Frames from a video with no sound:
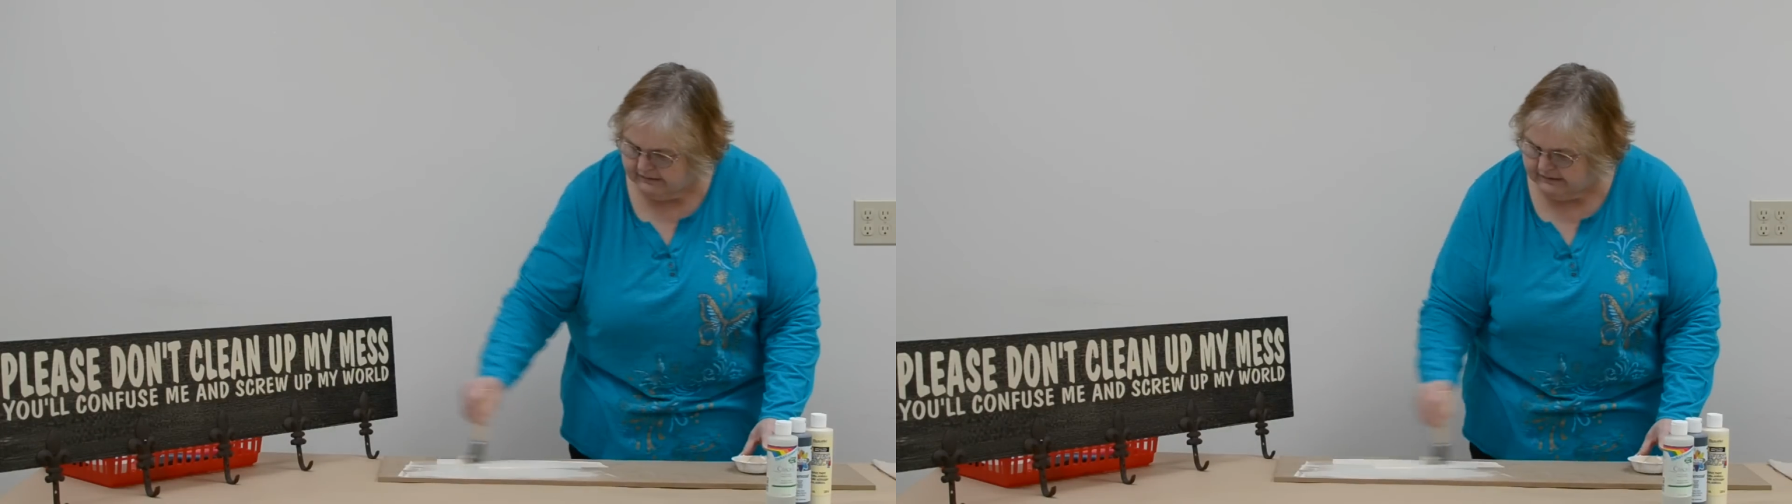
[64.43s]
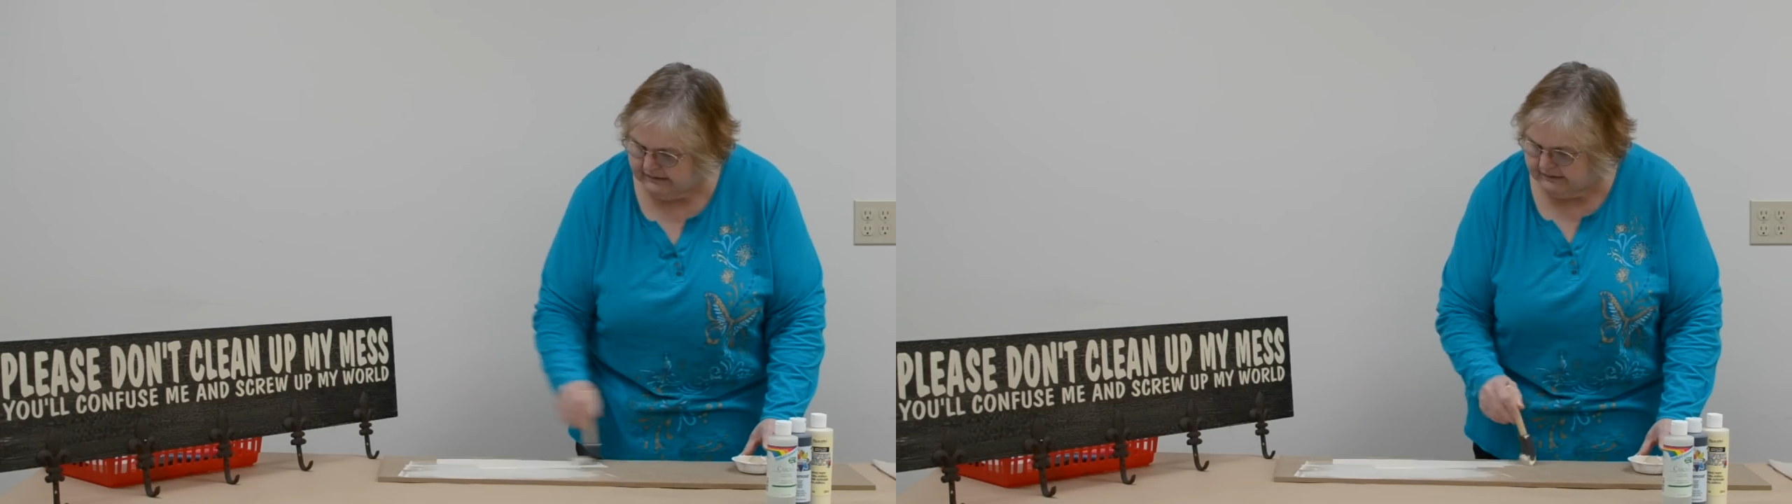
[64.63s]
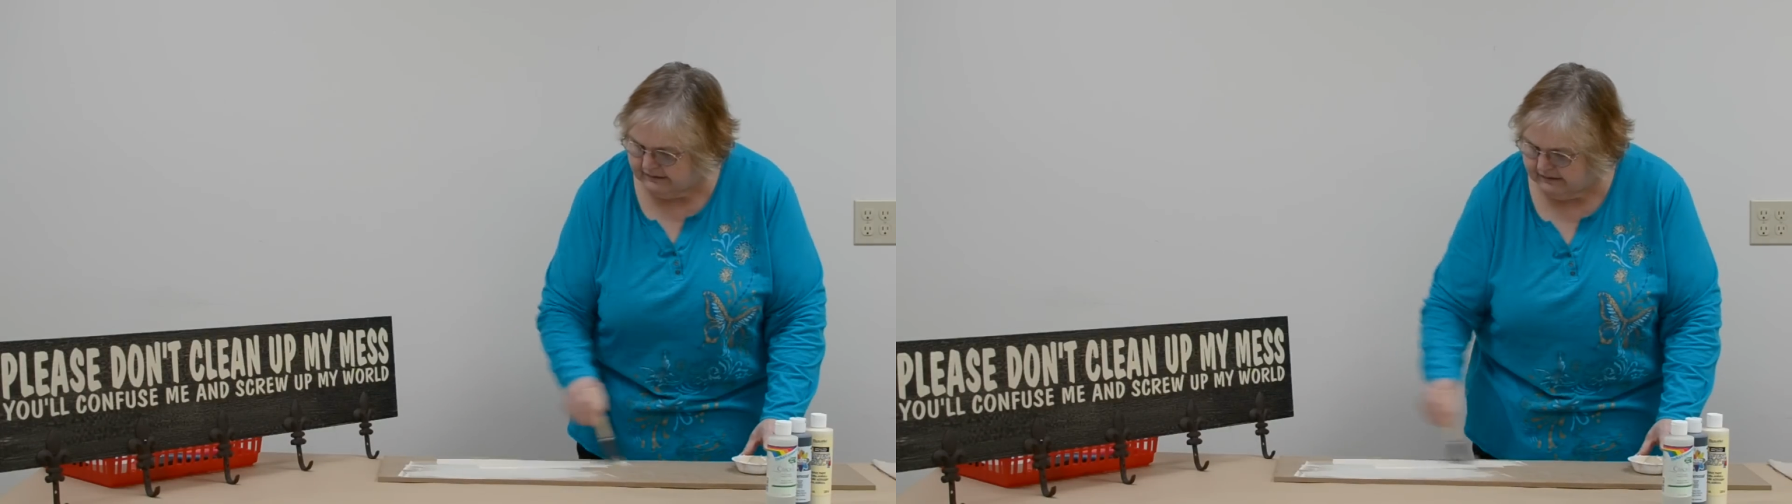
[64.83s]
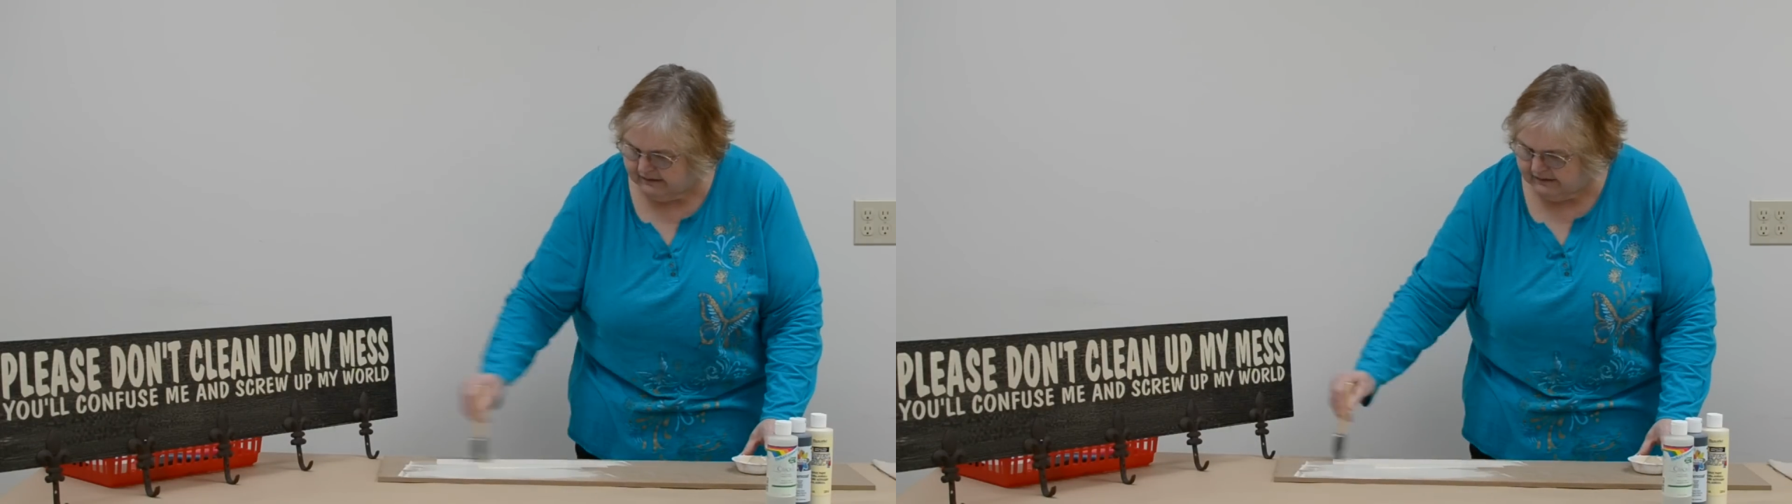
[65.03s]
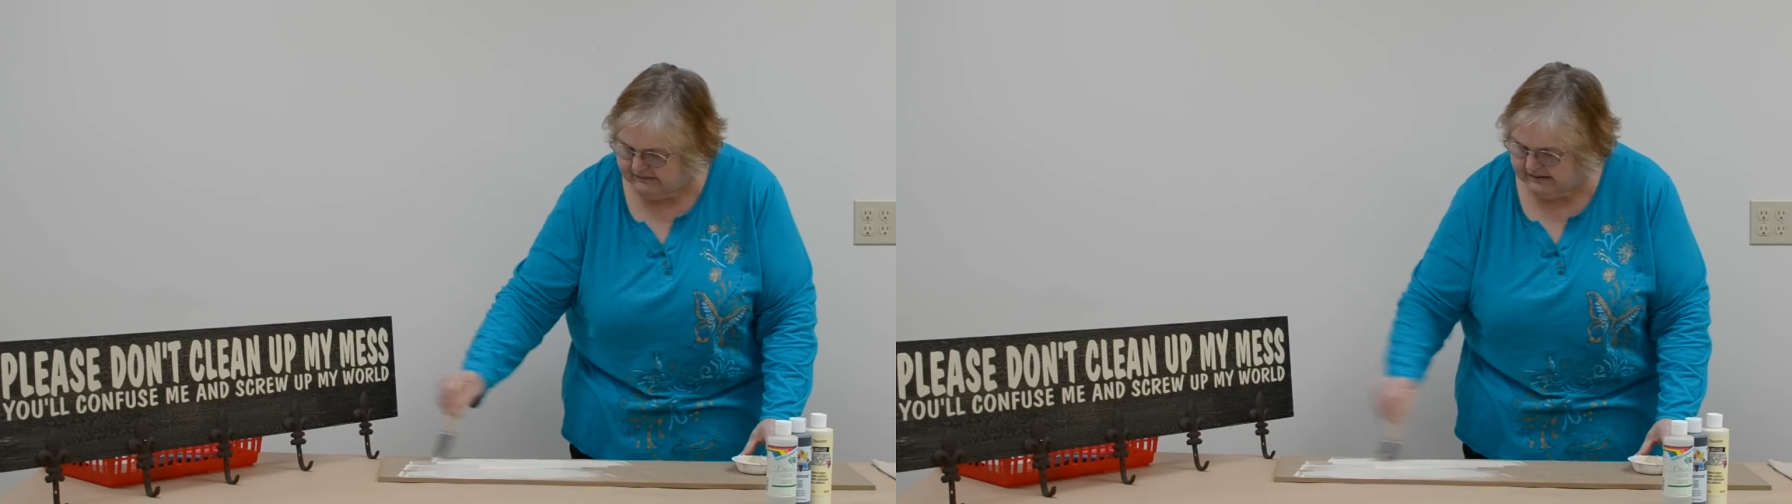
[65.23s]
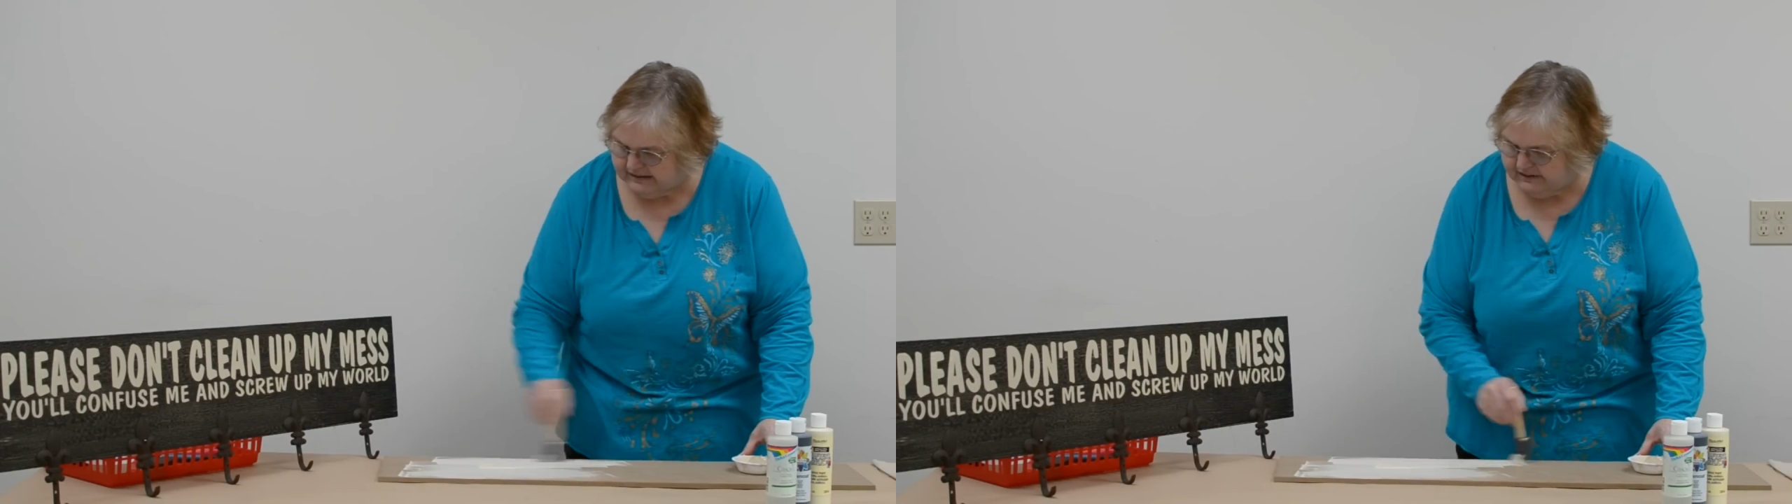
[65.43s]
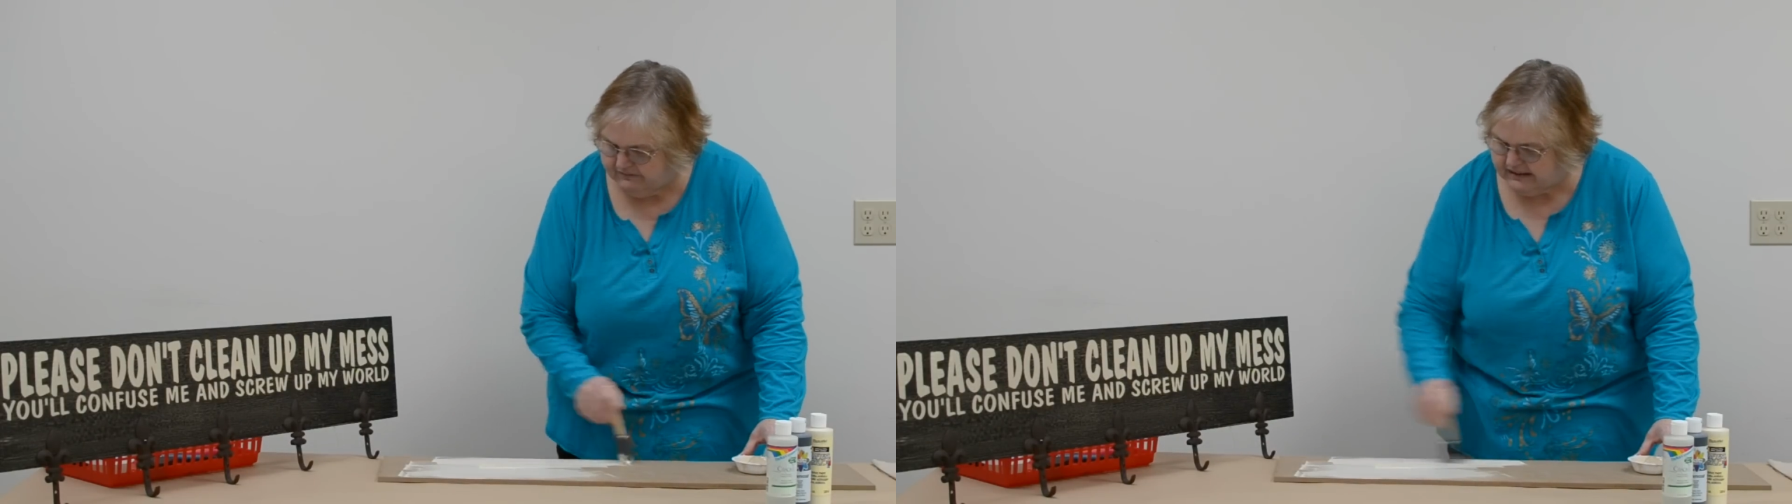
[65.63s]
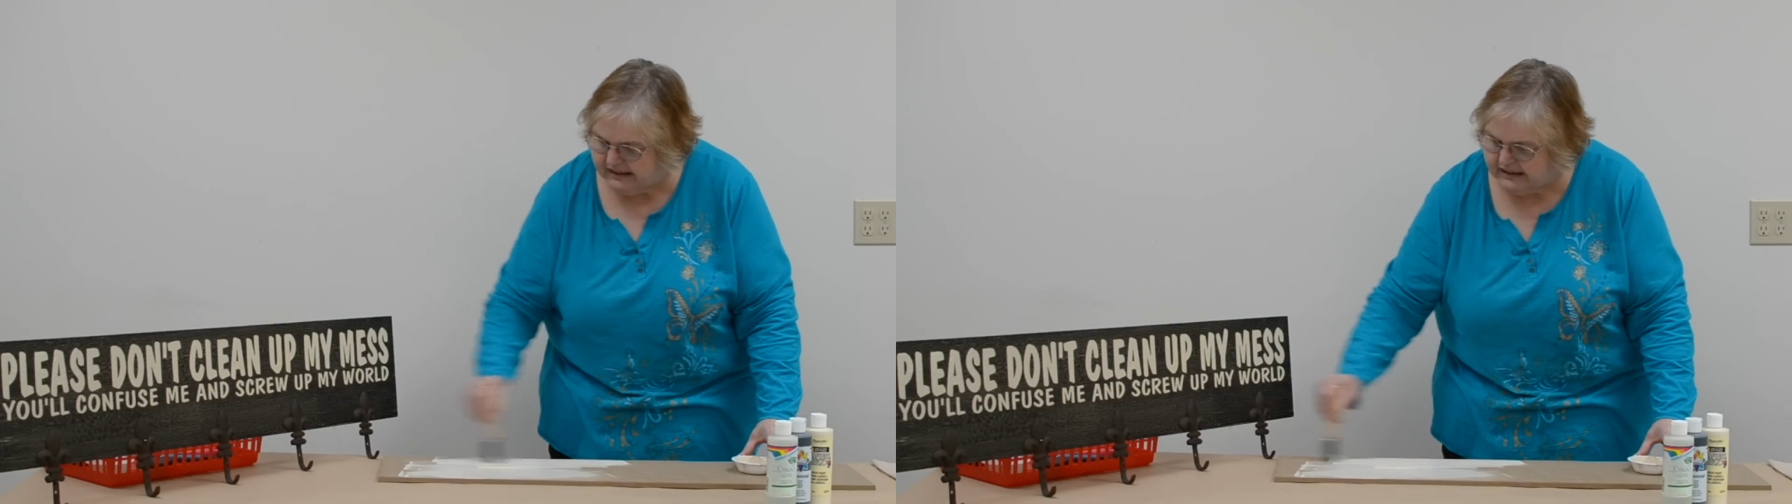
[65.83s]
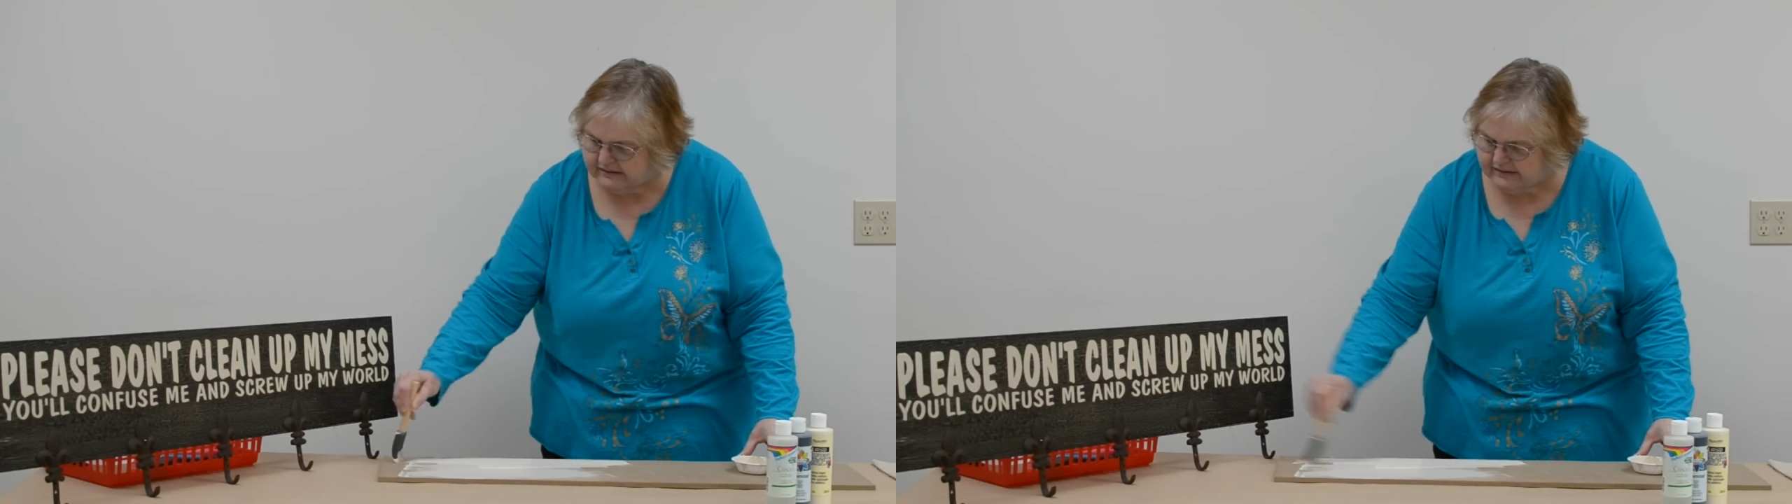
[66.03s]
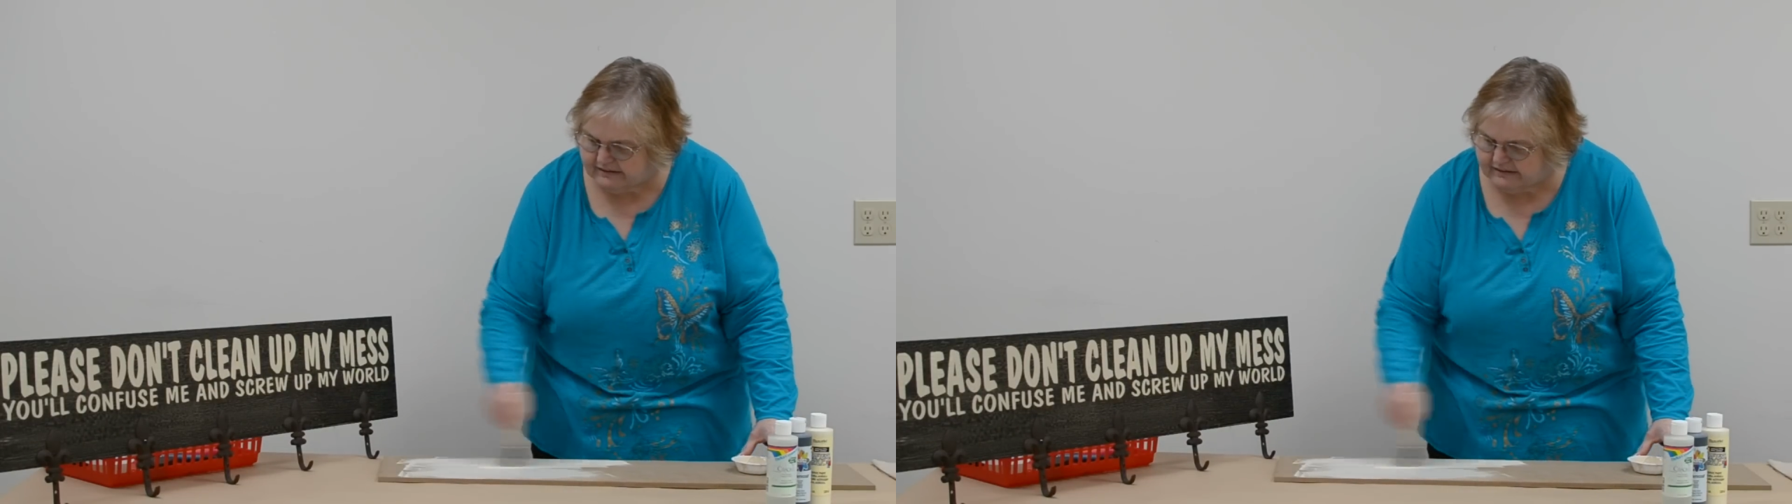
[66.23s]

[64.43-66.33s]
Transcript: Get it nice and even.